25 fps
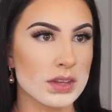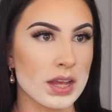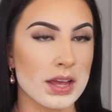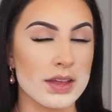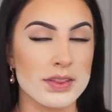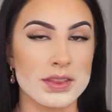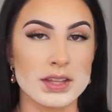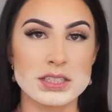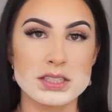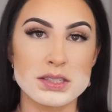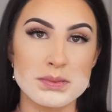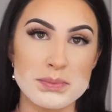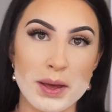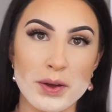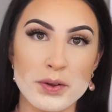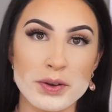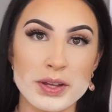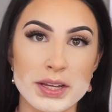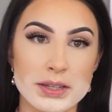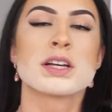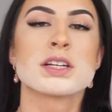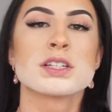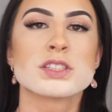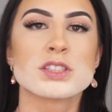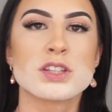And that's about
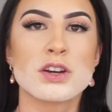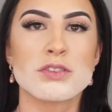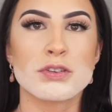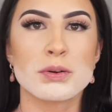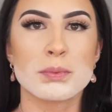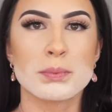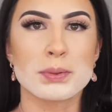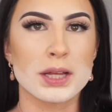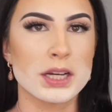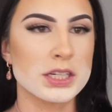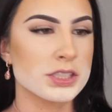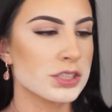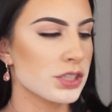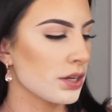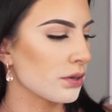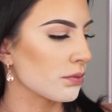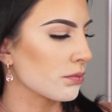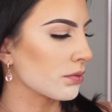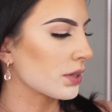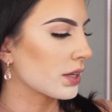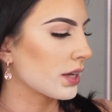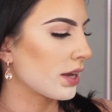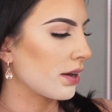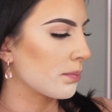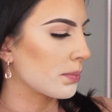it. So for blush, I
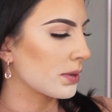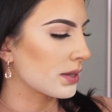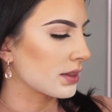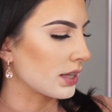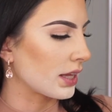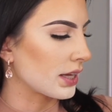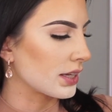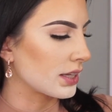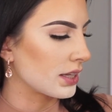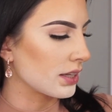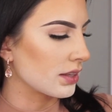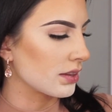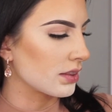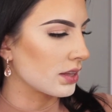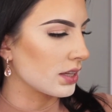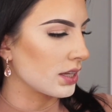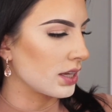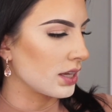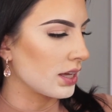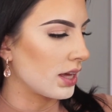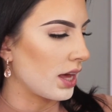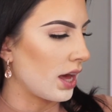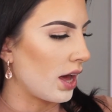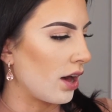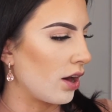really have been liking the
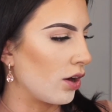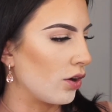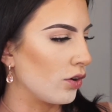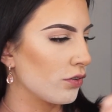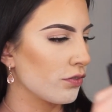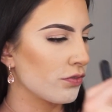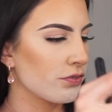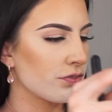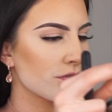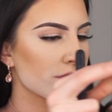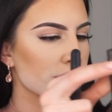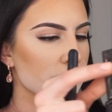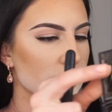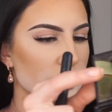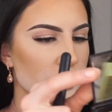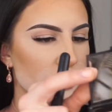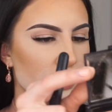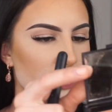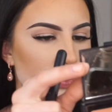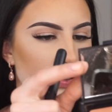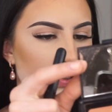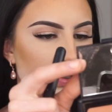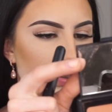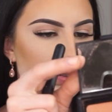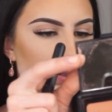e.l.f.
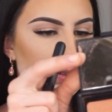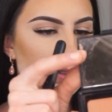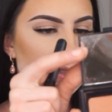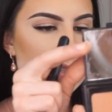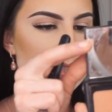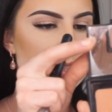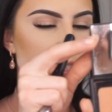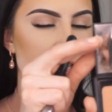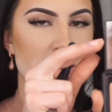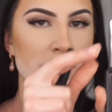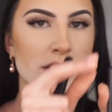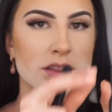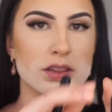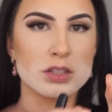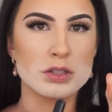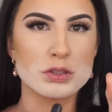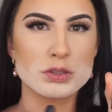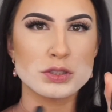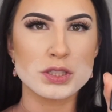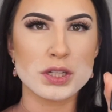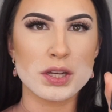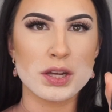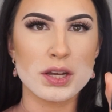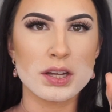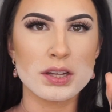little St.
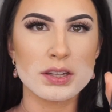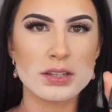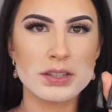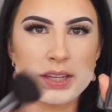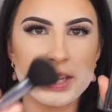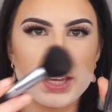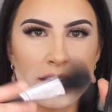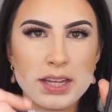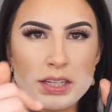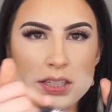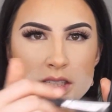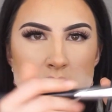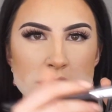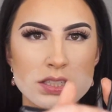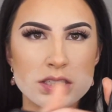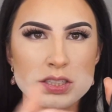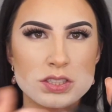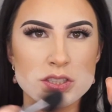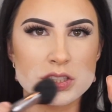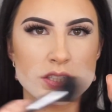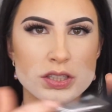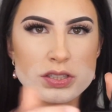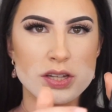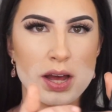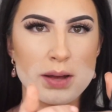Lucia kit. It
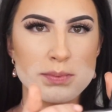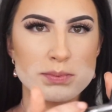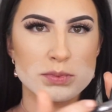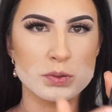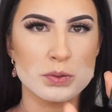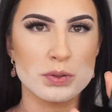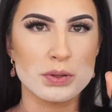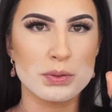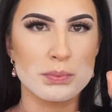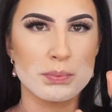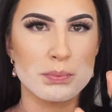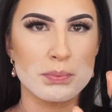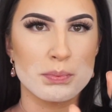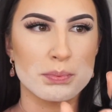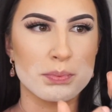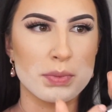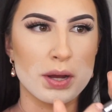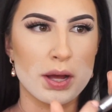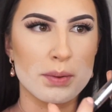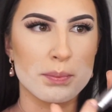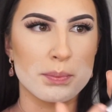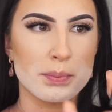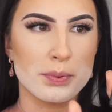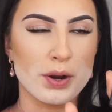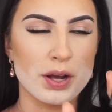just comes with a
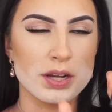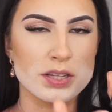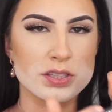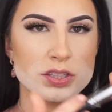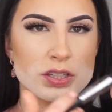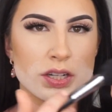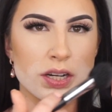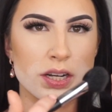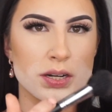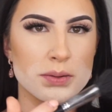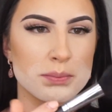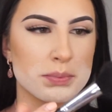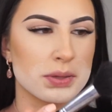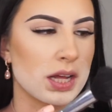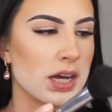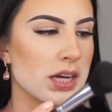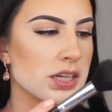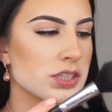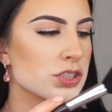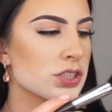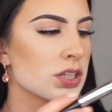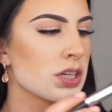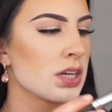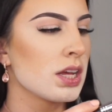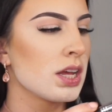bronzer and a
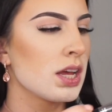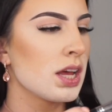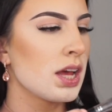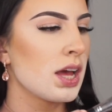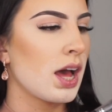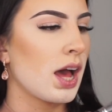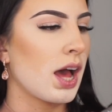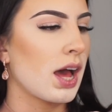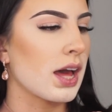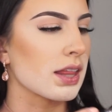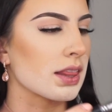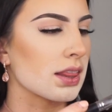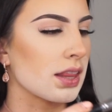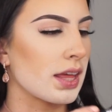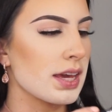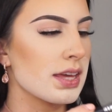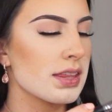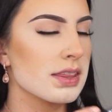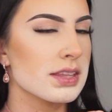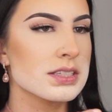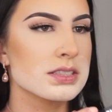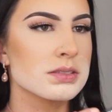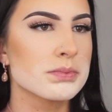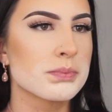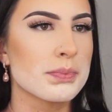blush. I like
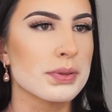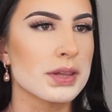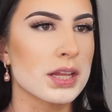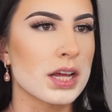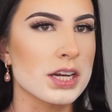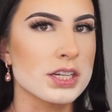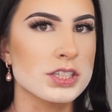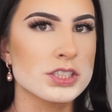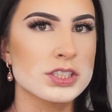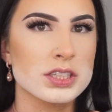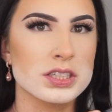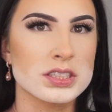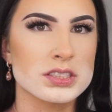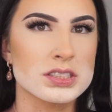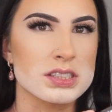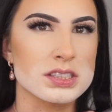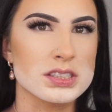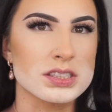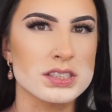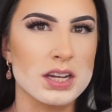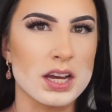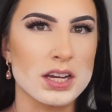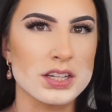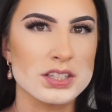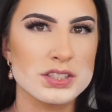this blush because
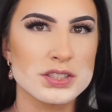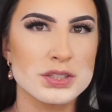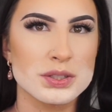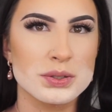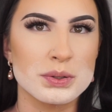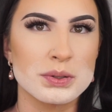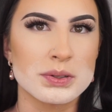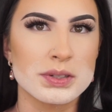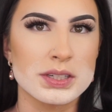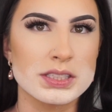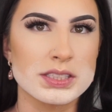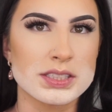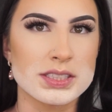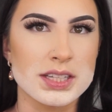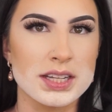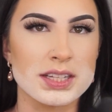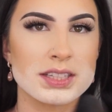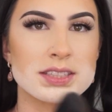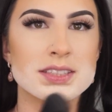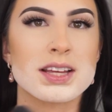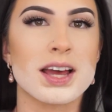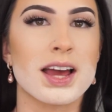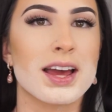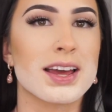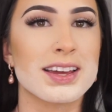it's not too
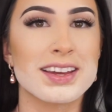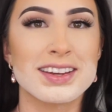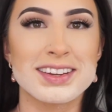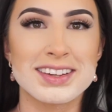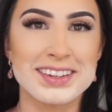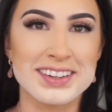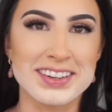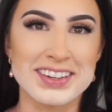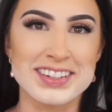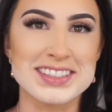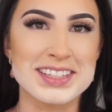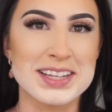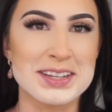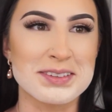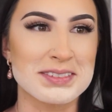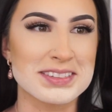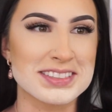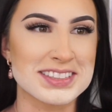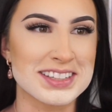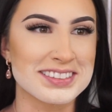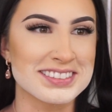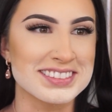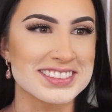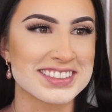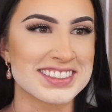intense. I cannot take
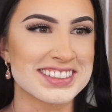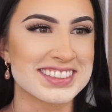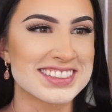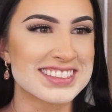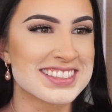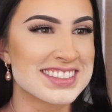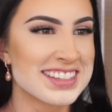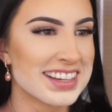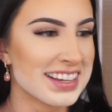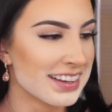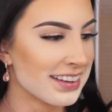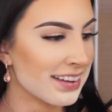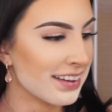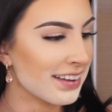myself seriously.